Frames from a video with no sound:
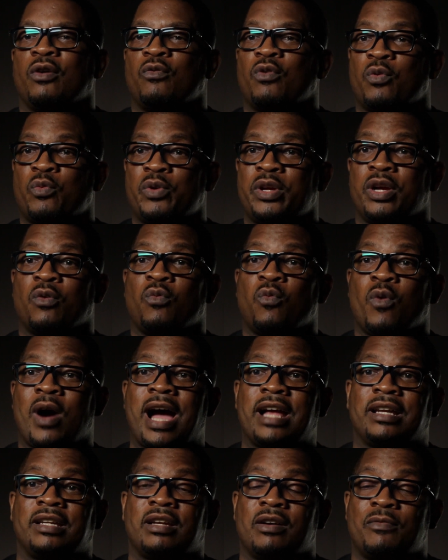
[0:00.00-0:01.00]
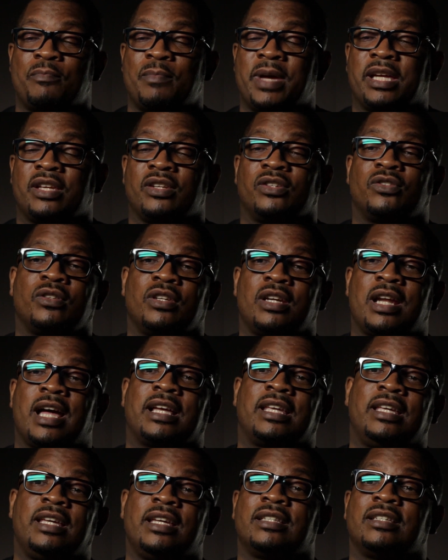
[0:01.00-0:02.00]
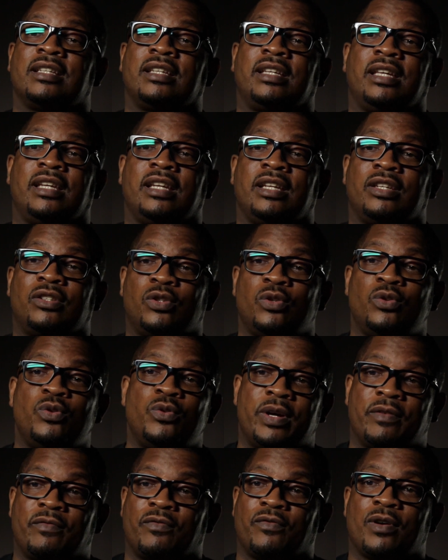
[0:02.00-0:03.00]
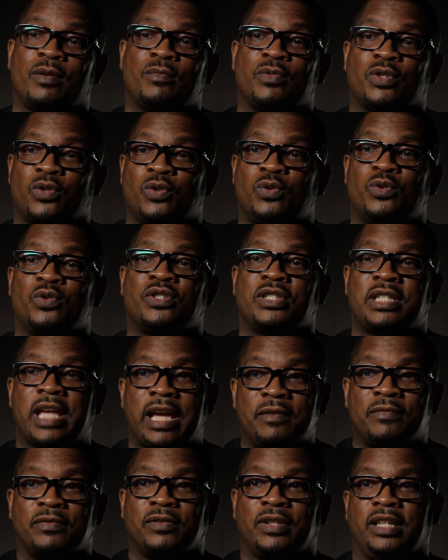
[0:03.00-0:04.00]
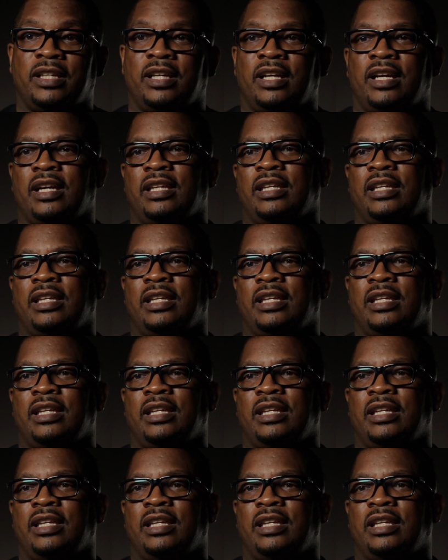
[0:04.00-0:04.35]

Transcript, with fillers: where we are, watch, are uh, making sure that our kids are getting to and from school safely,